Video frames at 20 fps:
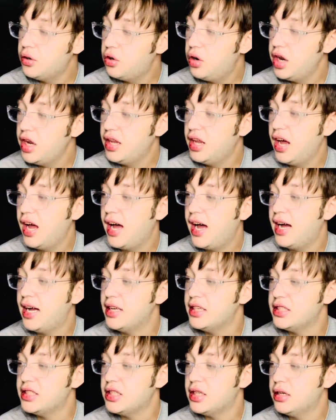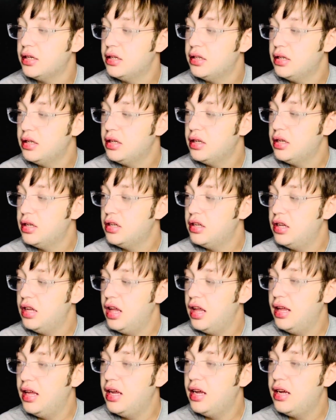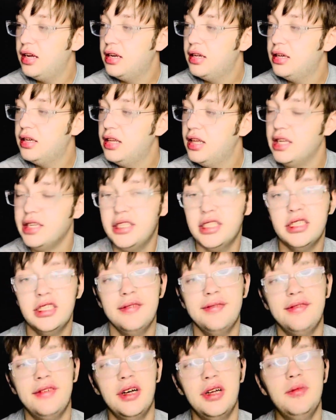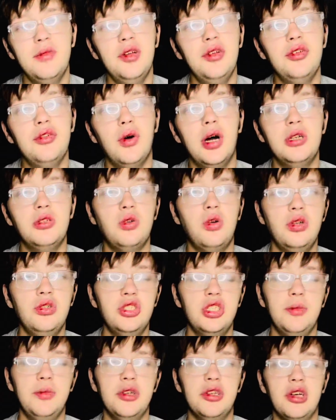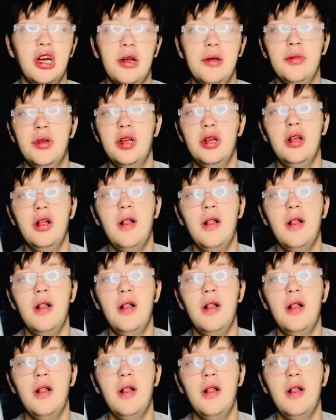great cast, and it's just a fun movie to watch during summertime.